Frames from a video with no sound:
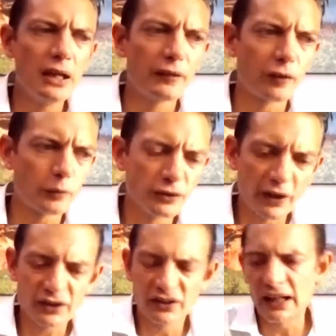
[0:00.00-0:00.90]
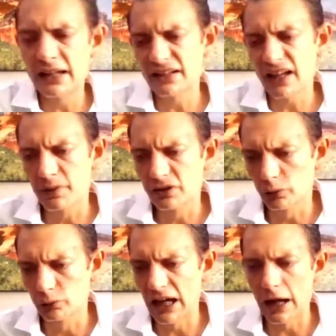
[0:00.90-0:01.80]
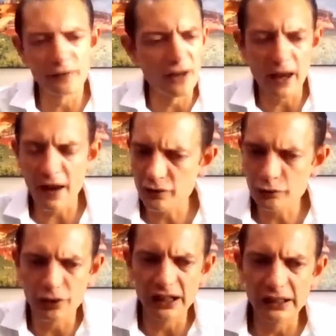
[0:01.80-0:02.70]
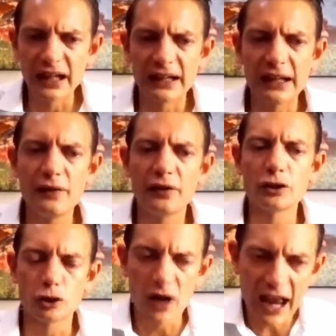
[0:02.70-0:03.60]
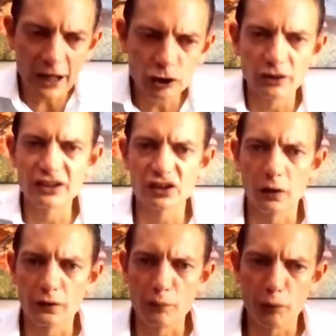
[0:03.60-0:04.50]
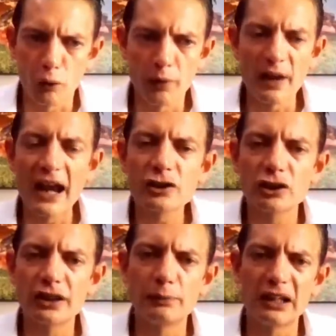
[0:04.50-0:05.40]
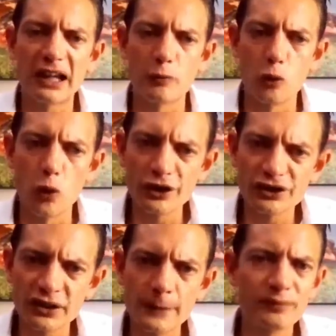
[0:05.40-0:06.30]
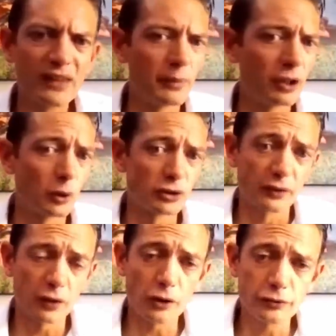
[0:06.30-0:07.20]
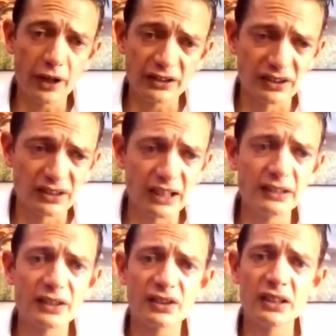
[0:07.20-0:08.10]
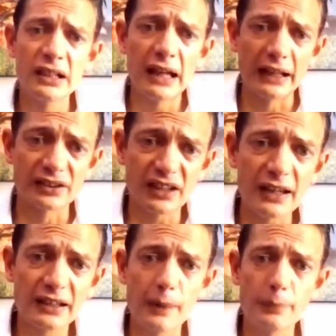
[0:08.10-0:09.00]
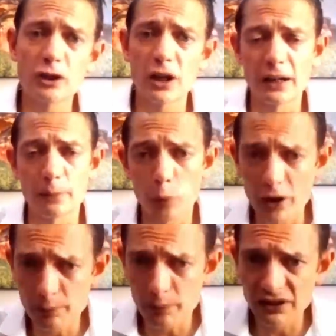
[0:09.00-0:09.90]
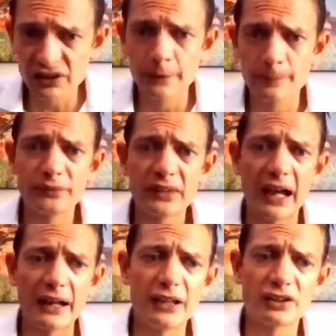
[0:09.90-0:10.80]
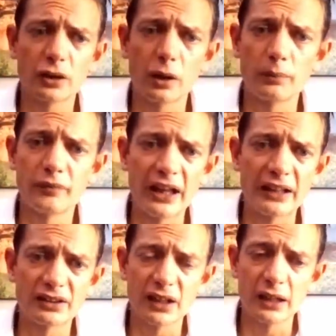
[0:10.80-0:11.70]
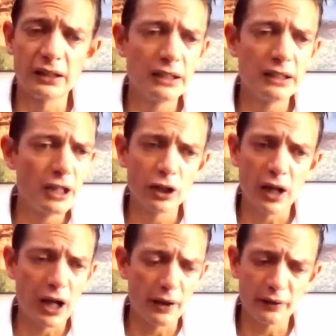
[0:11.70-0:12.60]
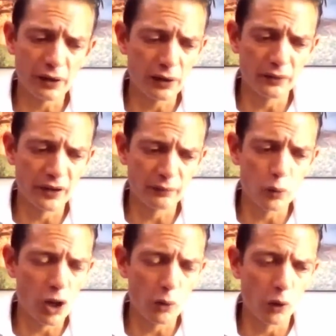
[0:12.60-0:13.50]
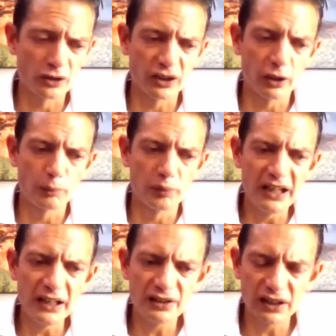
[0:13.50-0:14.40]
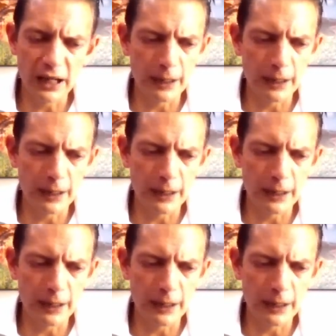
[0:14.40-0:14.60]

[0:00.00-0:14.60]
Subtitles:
From 2008 up until now, they haven't really done anything to actually solve the problem. Actually, it became worse because of contracts and tenders and state capture and appointments at Eskom that was a complete